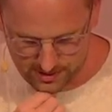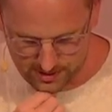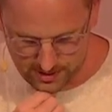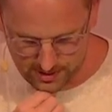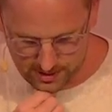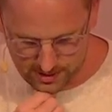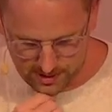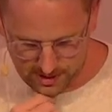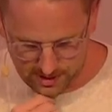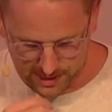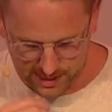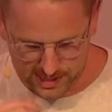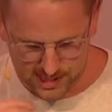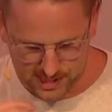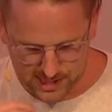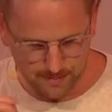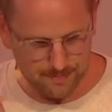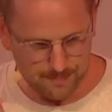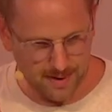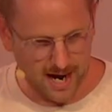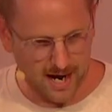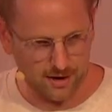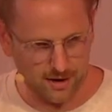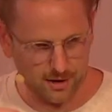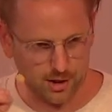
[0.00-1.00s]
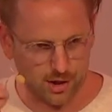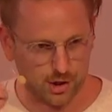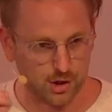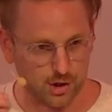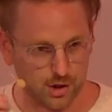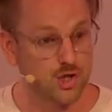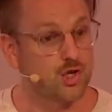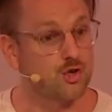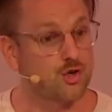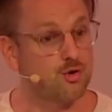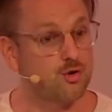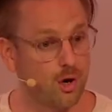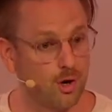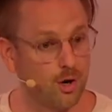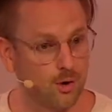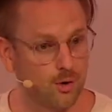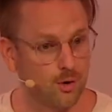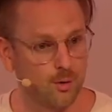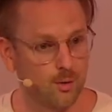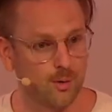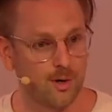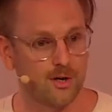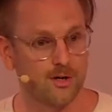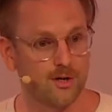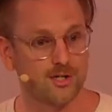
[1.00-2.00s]
It's about control,
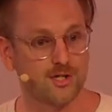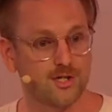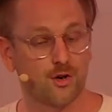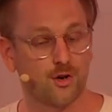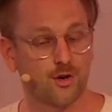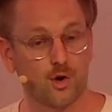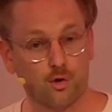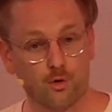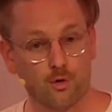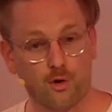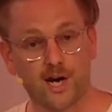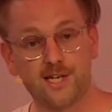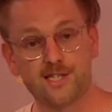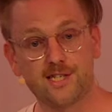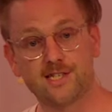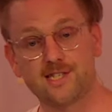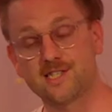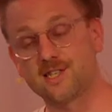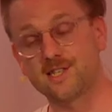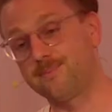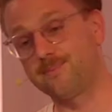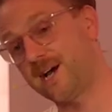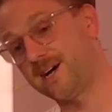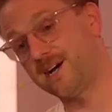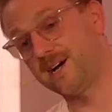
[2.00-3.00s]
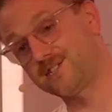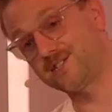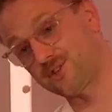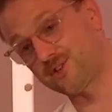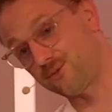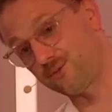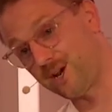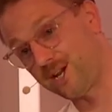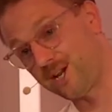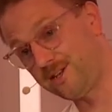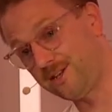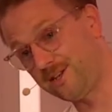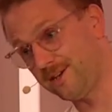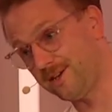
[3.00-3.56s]
whereas though grace is about surrender.